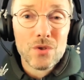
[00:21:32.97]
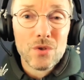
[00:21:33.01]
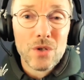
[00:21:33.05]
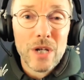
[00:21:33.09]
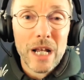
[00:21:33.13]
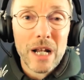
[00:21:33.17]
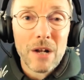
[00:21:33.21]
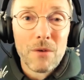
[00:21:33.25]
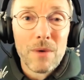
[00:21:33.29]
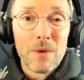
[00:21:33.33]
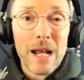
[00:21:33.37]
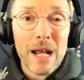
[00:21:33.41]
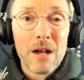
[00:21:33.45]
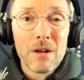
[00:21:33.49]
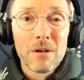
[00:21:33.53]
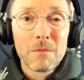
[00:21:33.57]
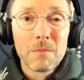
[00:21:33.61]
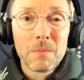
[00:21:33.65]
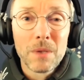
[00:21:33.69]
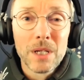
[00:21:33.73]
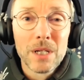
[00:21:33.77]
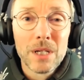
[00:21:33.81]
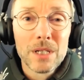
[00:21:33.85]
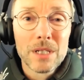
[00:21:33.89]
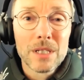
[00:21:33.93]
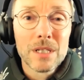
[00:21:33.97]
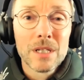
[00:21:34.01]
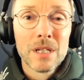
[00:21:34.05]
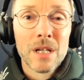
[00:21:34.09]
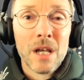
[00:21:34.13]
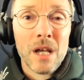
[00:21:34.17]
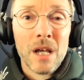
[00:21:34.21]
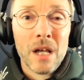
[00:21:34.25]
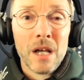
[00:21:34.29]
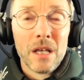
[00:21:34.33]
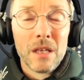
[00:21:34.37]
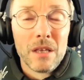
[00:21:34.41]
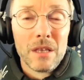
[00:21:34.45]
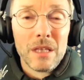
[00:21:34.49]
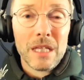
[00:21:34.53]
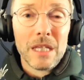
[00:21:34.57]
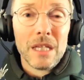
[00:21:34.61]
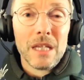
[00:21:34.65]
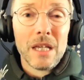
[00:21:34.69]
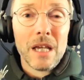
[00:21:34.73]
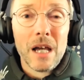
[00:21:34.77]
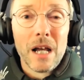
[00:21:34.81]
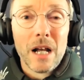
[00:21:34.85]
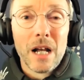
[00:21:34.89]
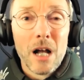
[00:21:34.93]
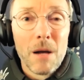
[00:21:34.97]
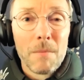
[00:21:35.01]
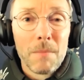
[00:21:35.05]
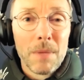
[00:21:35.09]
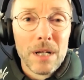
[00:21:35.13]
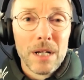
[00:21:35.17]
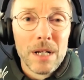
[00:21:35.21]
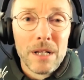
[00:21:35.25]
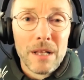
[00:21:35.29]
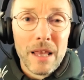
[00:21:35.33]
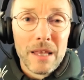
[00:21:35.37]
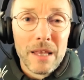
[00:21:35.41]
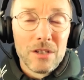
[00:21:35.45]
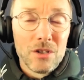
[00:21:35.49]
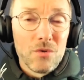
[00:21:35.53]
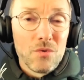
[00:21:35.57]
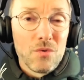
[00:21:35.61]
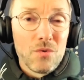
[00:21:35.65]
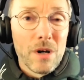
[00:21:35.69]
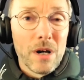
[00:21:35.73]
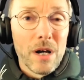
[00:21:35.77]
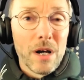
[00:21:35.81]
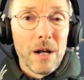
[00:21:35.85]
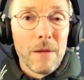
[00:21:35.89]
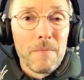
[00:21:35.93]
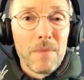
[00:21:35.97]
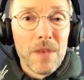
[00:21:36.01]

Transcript: get around because the company that you